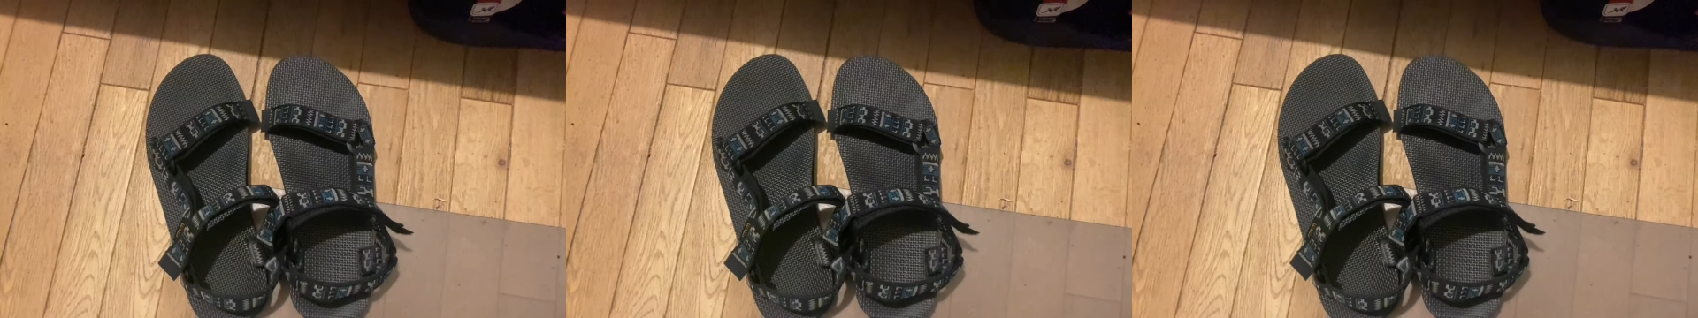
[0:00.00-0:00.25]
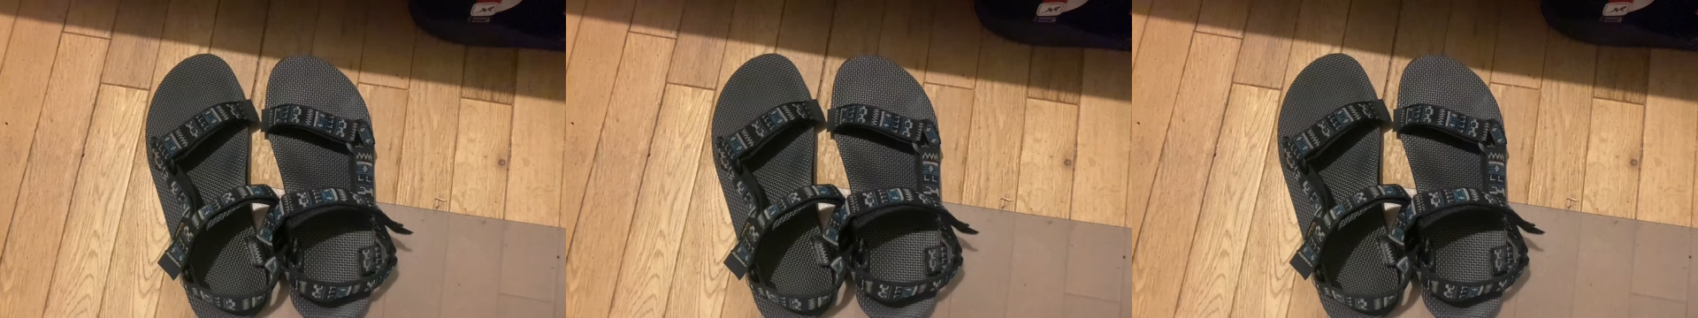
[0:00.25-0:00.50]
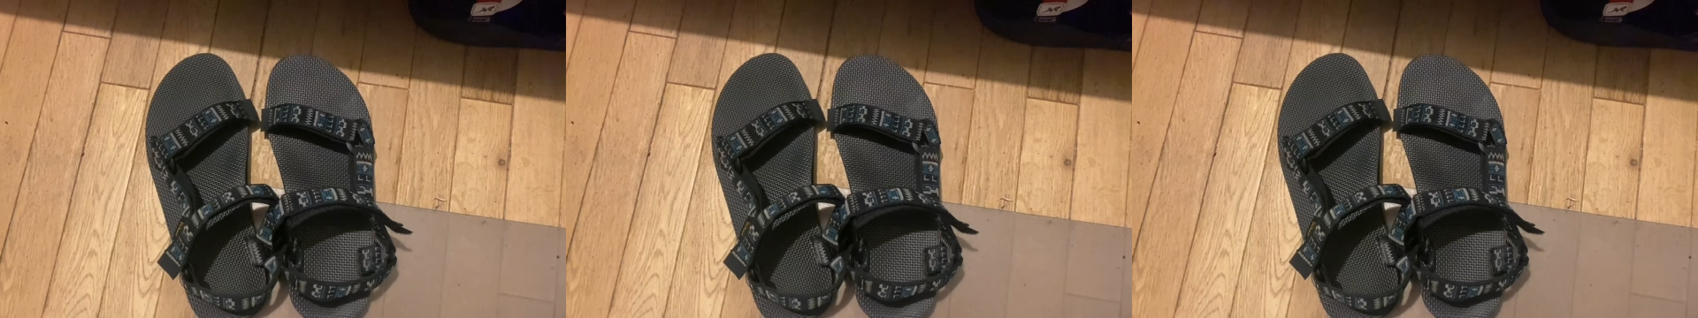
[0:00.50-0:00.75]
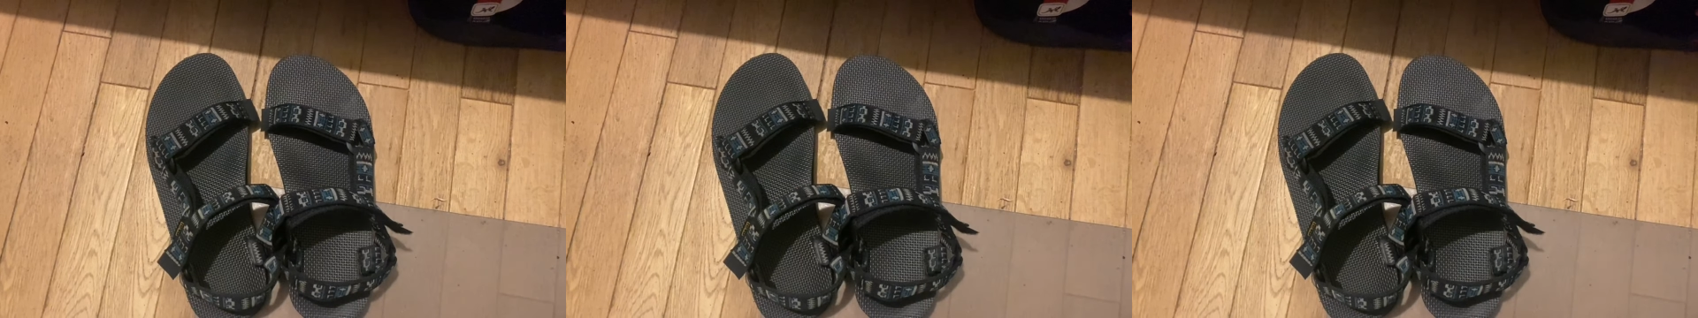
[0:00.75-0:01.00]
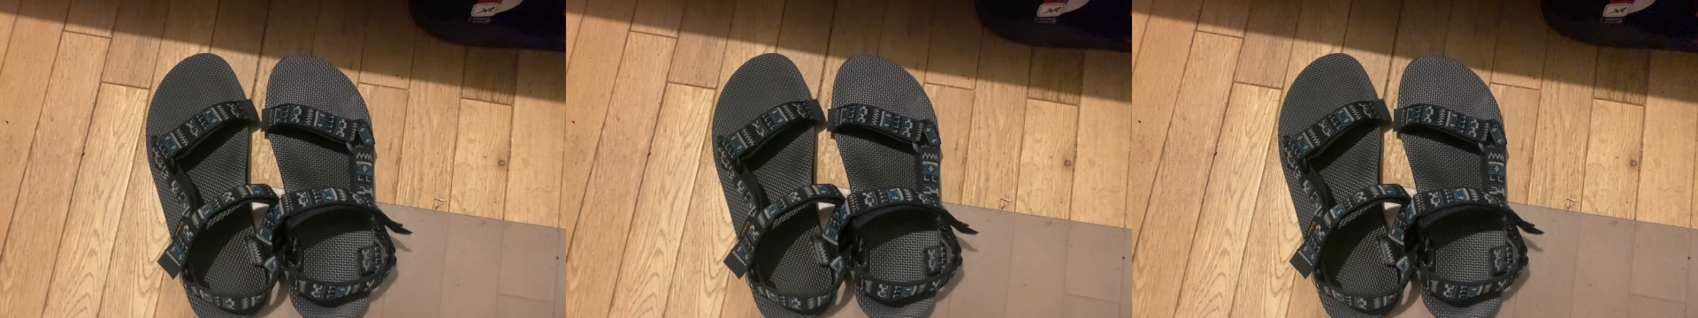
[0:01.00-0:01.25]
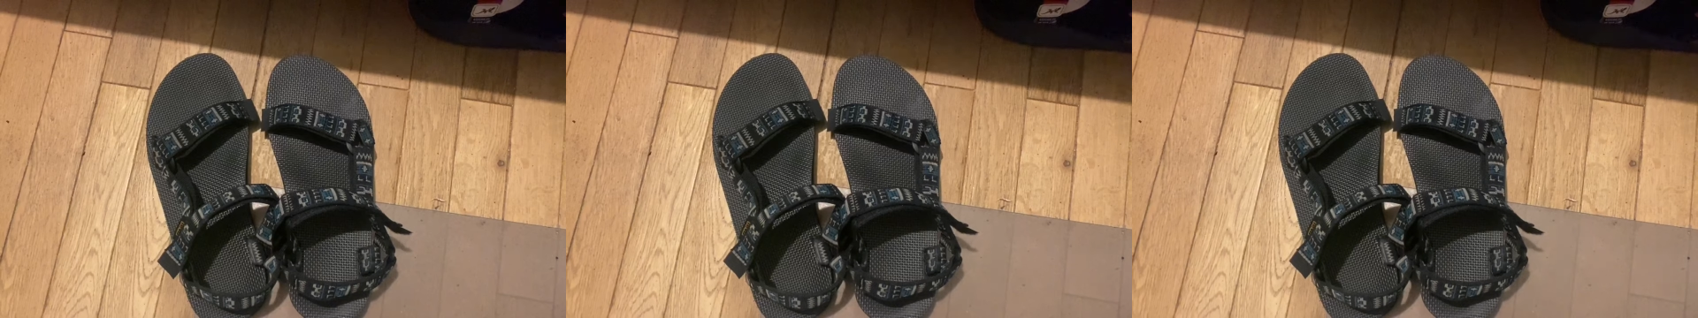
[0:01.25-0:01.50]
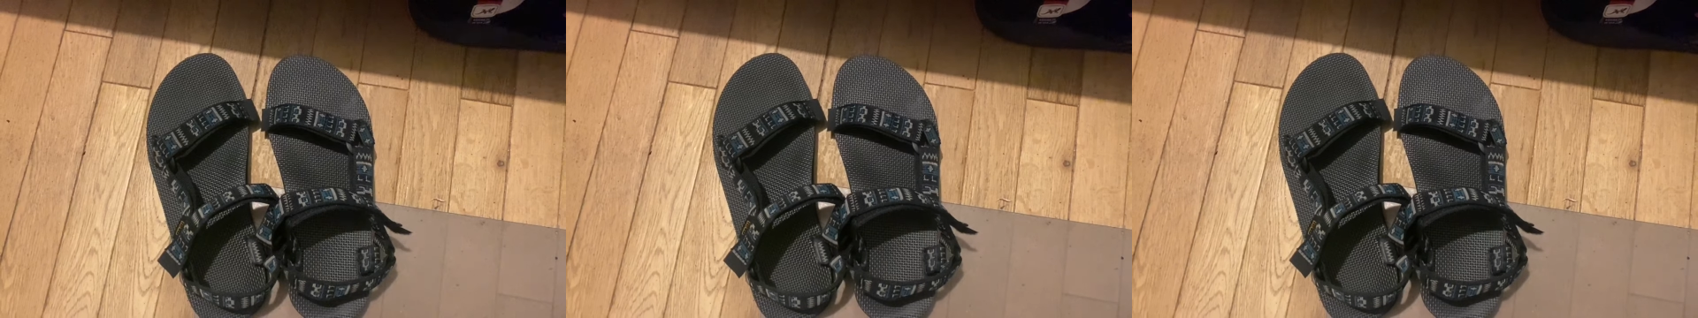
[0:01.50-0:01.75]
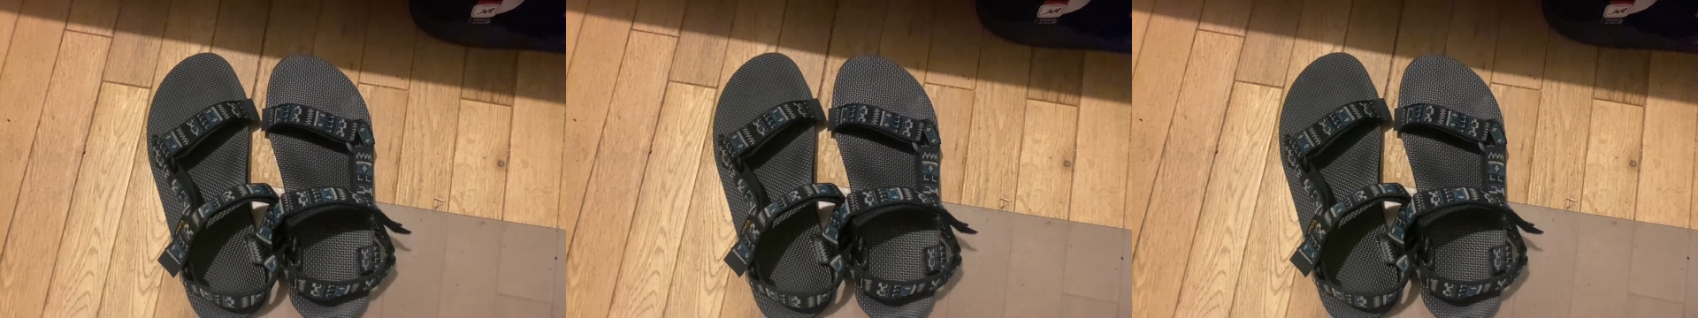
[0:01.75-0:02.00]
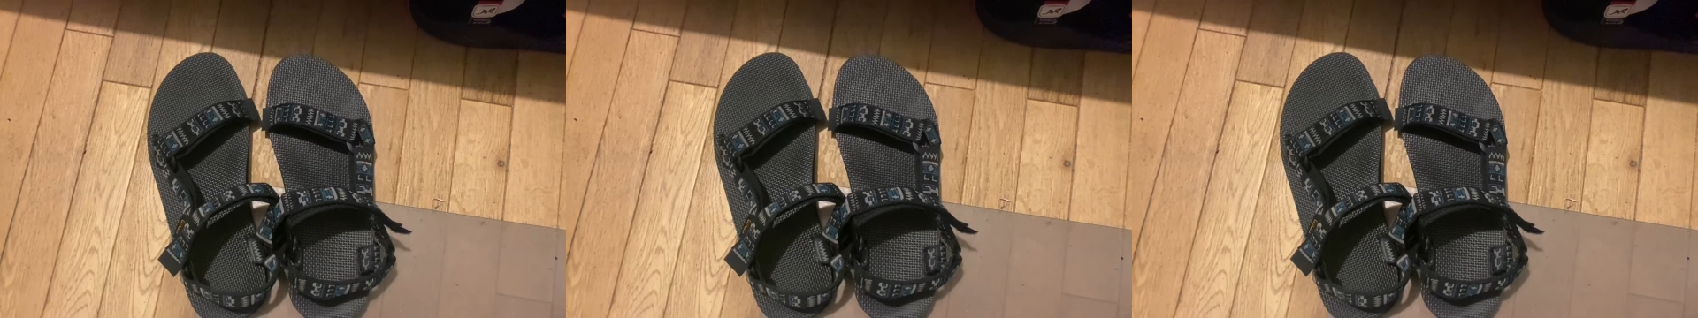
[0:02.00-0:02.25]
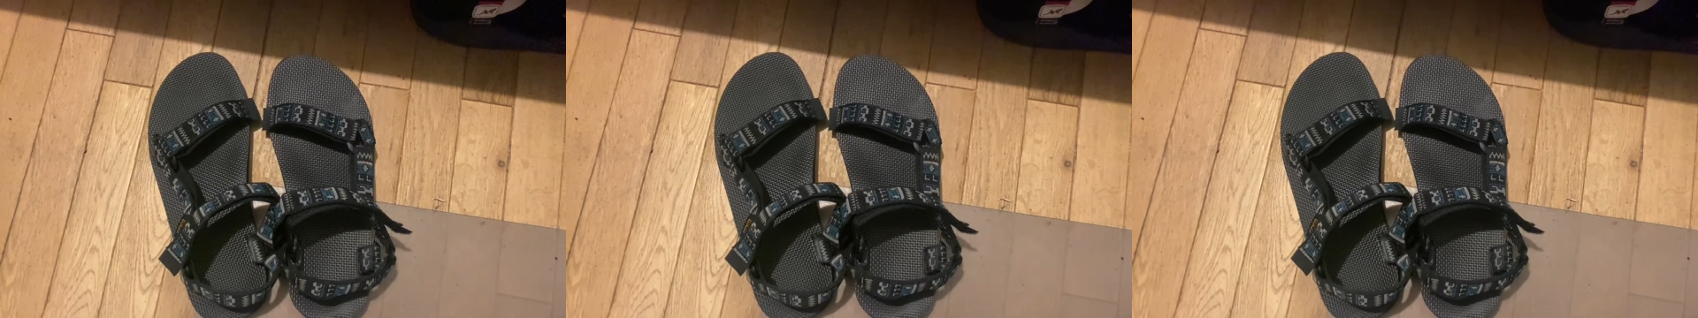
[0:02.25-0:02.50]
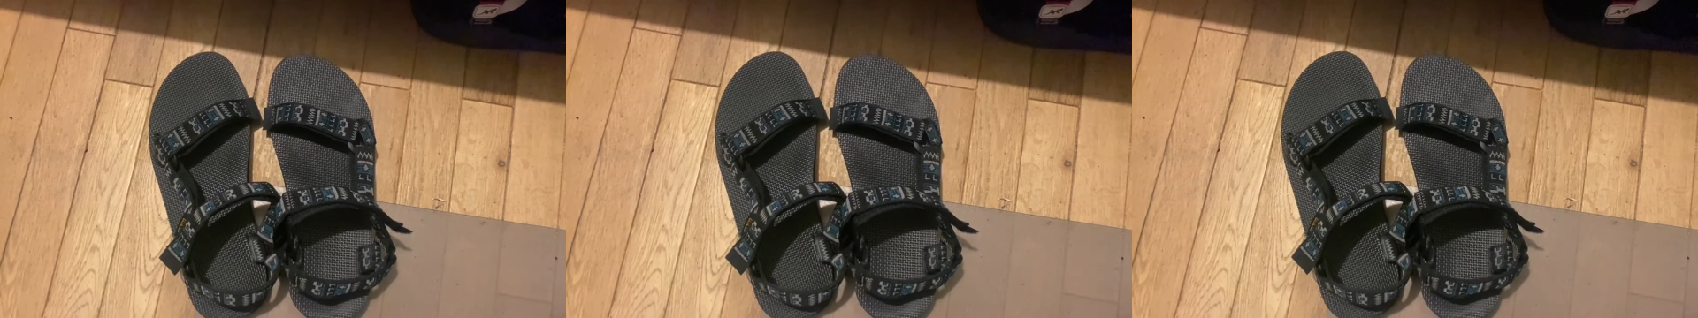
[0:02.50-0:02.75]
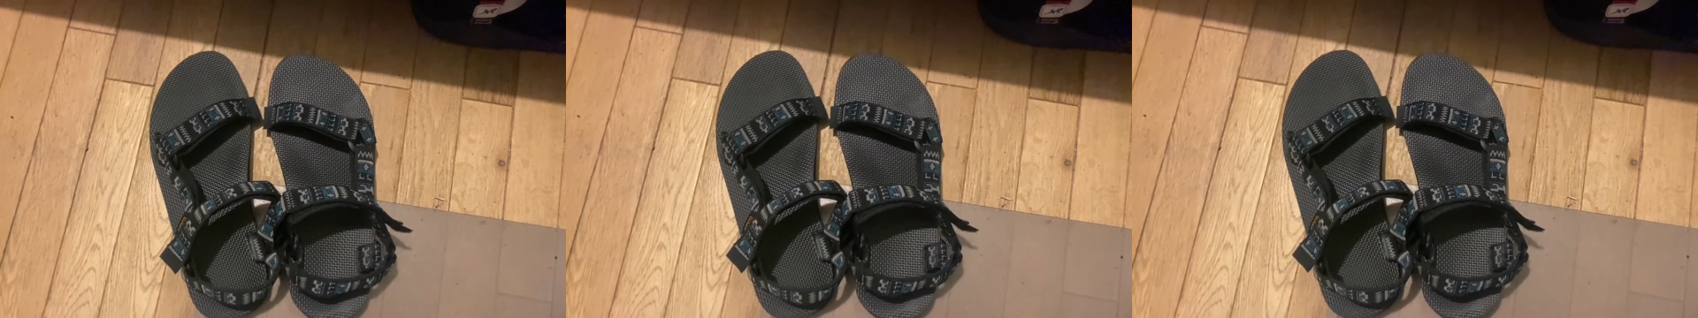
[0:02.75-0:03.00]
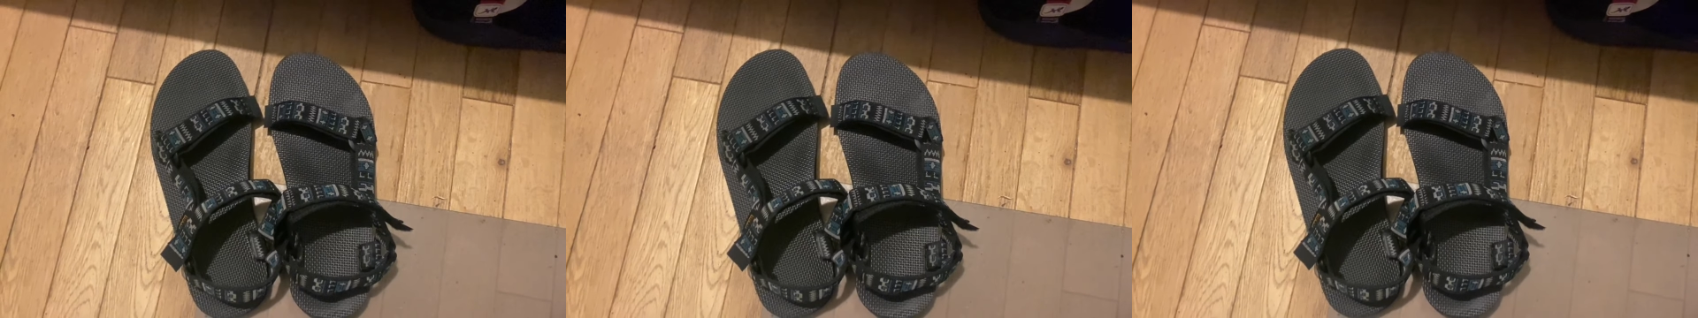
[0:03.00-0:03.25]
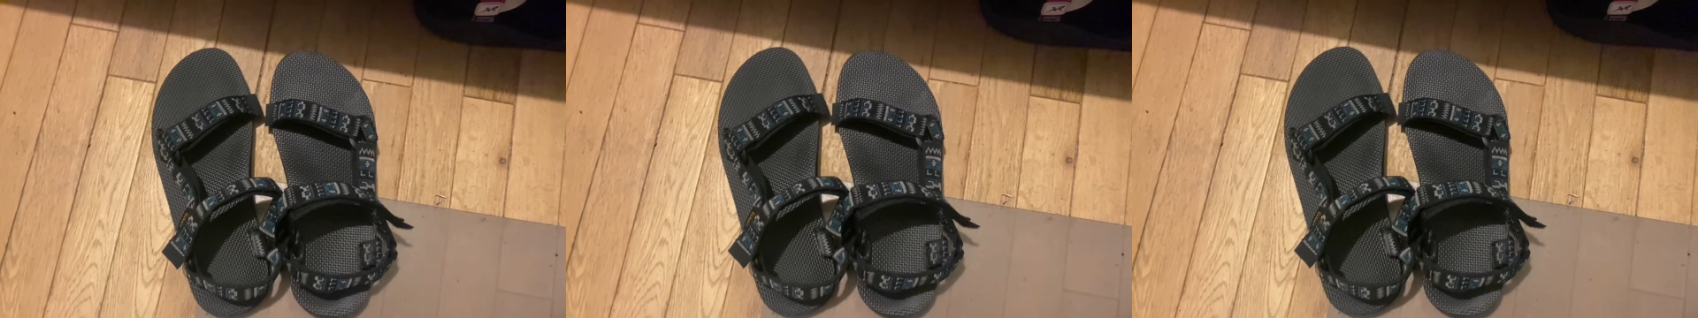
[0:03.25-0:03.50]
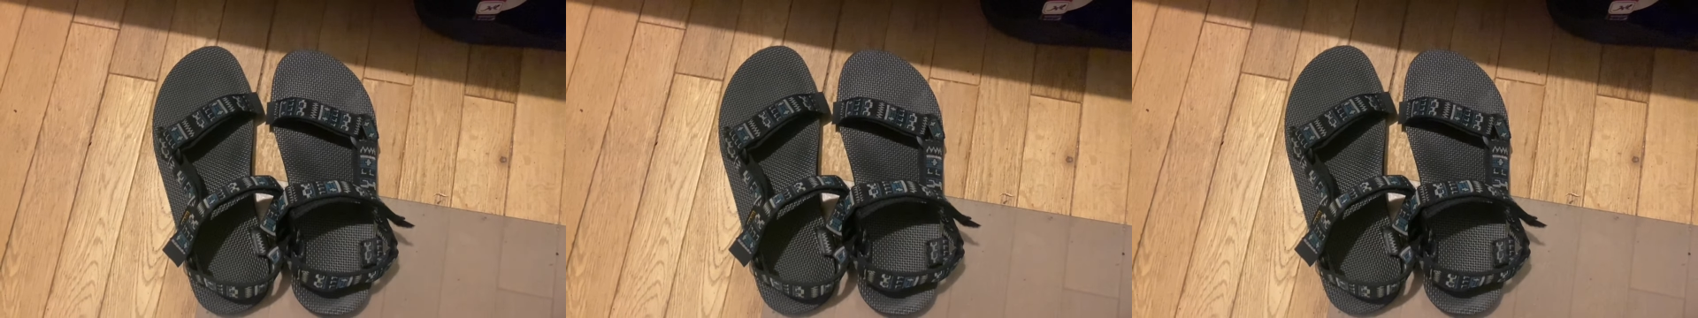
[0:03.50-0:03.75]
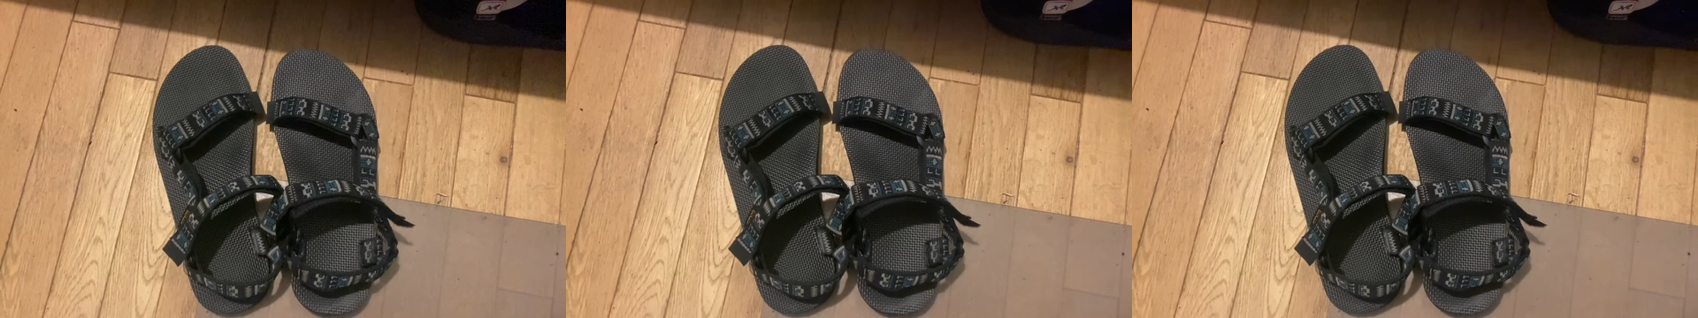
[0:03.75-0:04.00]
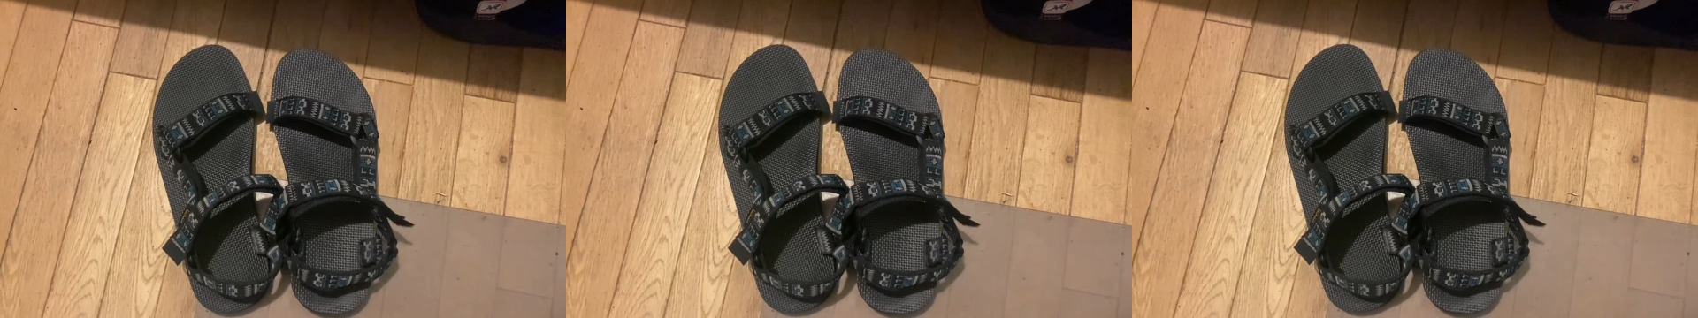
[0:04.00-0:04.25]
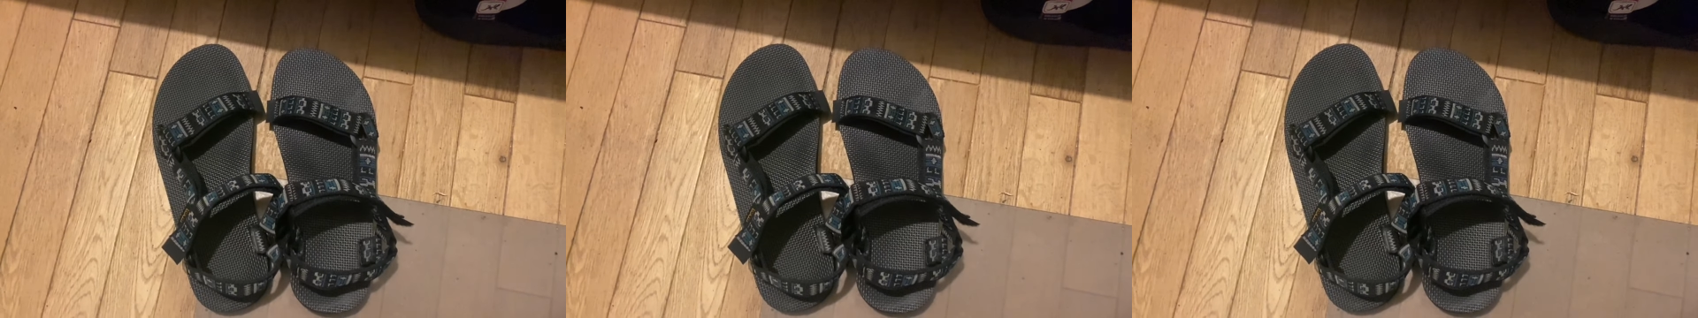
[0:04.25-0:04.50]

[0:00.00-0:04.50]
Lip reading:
Nobody's mouth can be seen.